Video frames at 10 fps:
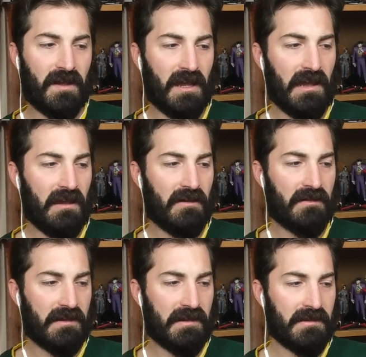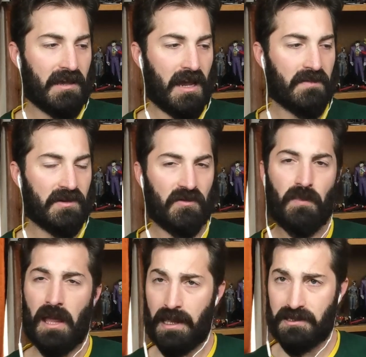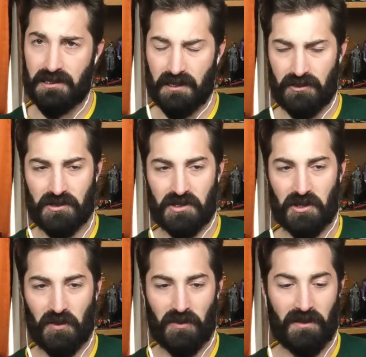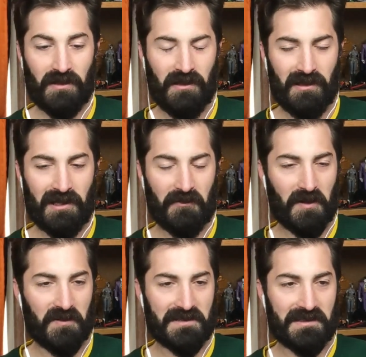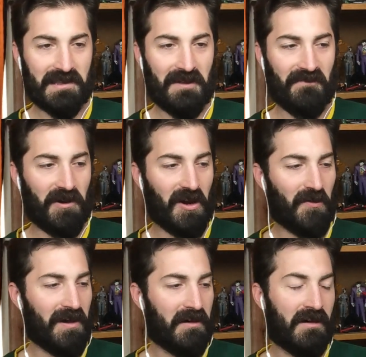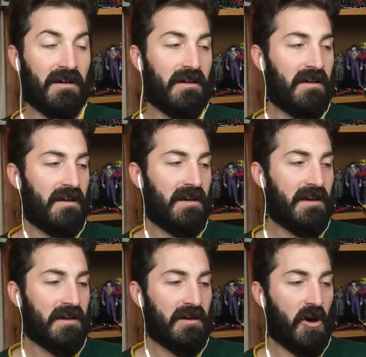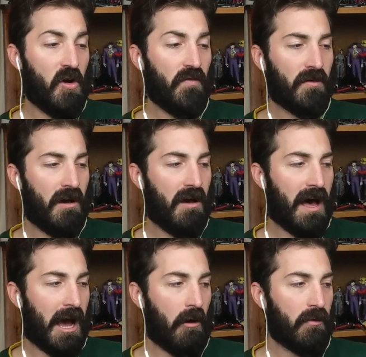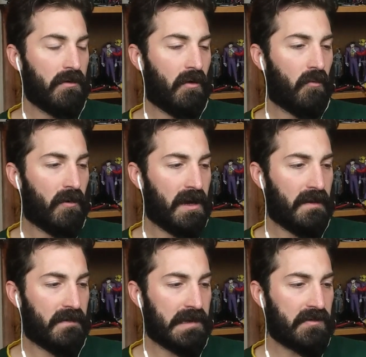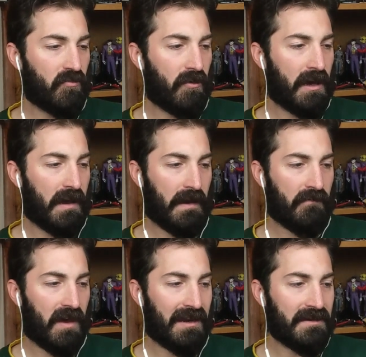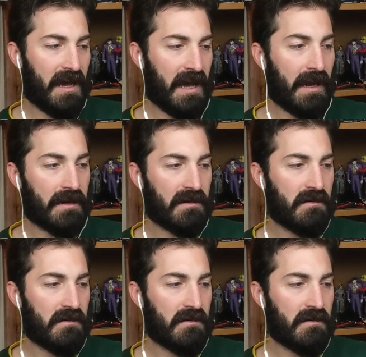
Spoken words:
they take time to do pets in the show and represent them very well. Overall, I would rate this wave a 9.